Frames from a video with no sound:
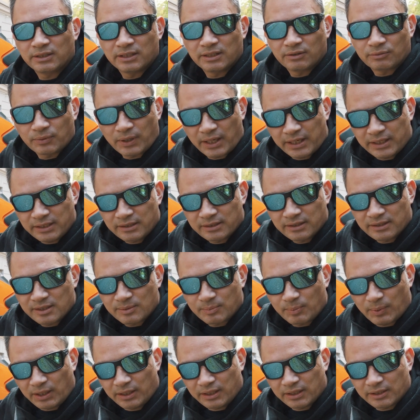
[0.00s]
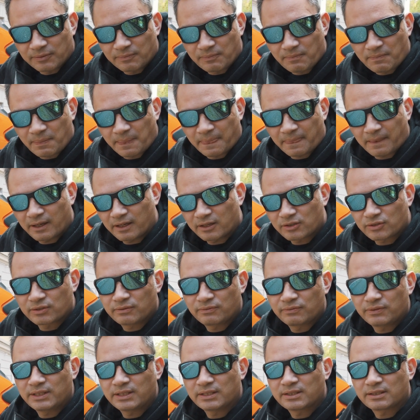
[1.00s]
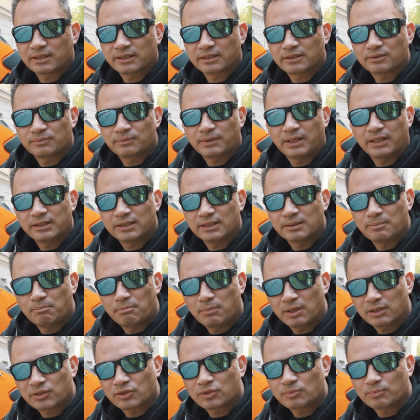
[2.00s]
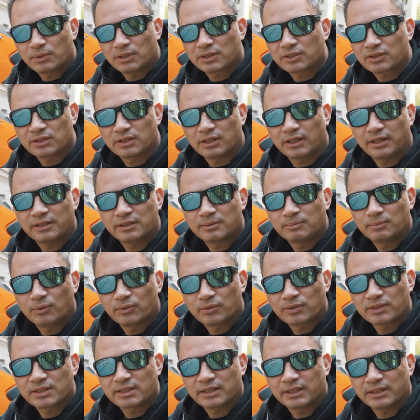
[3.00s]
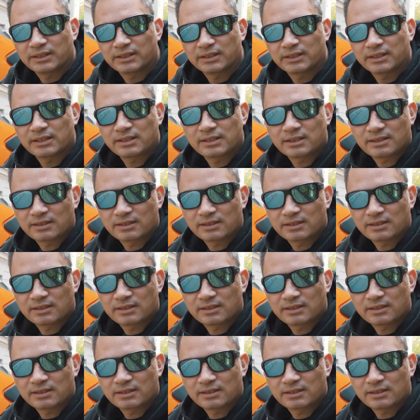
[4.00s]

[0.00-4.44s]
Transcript: Riding this bike actually feels like you're riding a much lighter motorcycle. This is